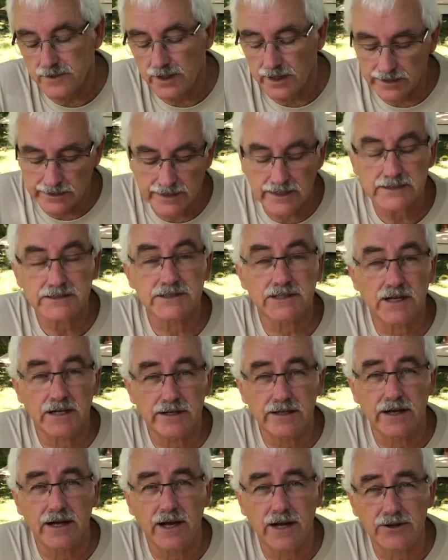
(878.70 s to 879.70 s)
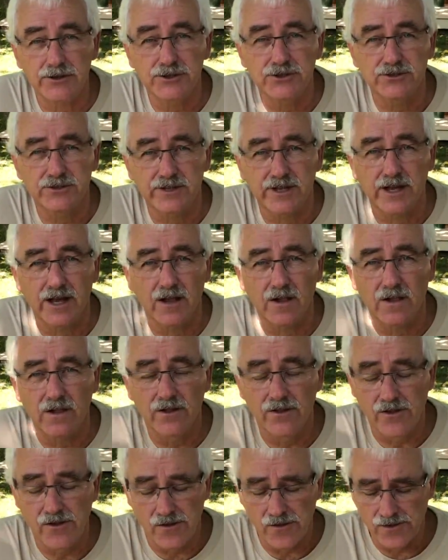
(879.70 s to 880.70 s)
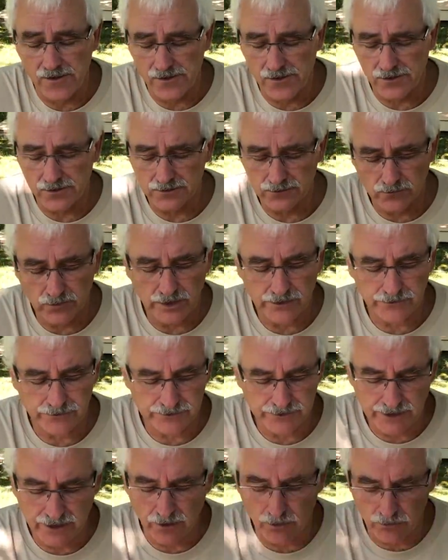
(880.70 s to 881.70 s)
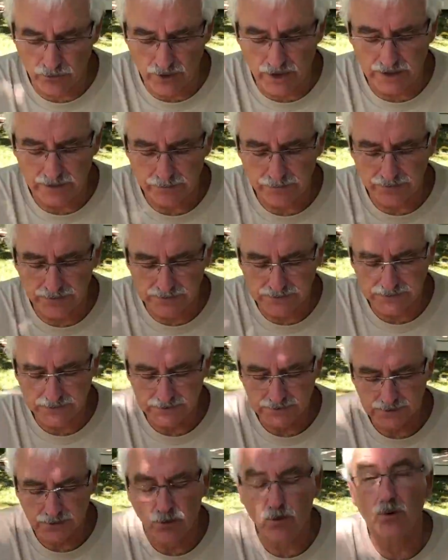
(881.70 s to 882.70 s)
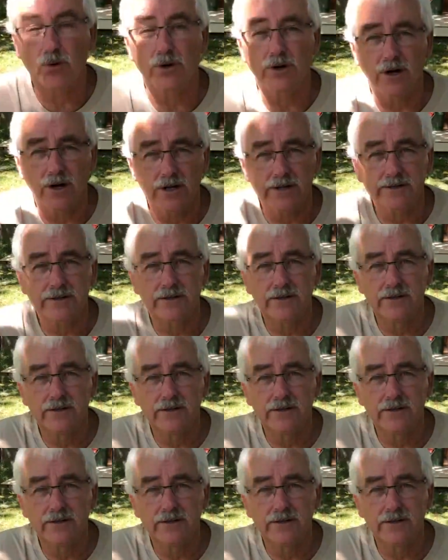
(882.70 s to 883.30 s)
And that's kind of how you tell whether they're ripe or not.